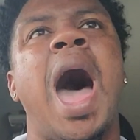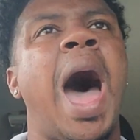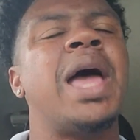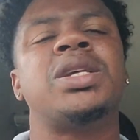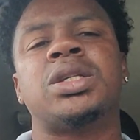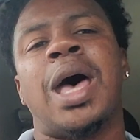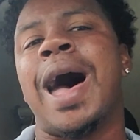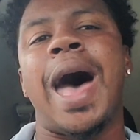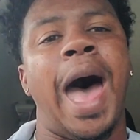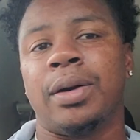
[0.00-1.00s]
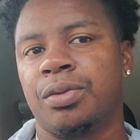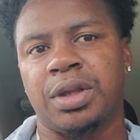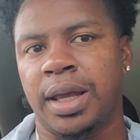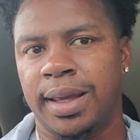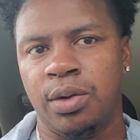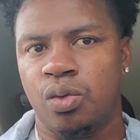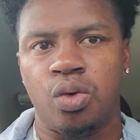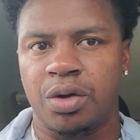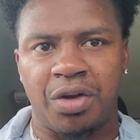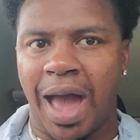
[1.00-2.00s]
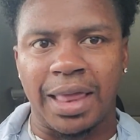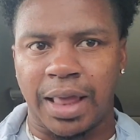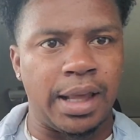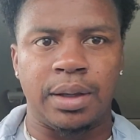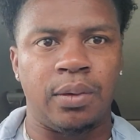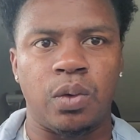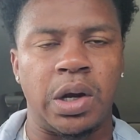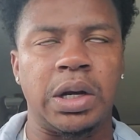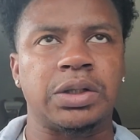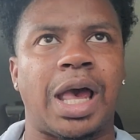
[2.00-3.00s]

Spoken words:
I don't think he would have got that anywhere else.